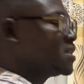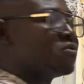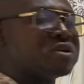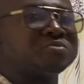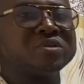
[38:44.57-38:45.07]
the
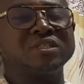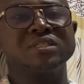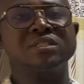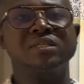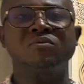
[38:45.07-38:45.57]
respiratory
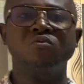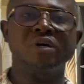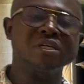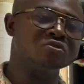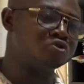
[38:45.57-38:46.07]
system
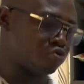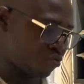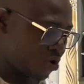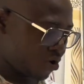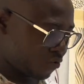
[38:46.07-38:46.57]
going to
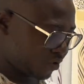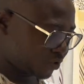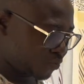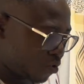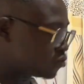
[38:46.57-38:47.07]

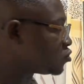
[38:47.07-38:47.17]
respond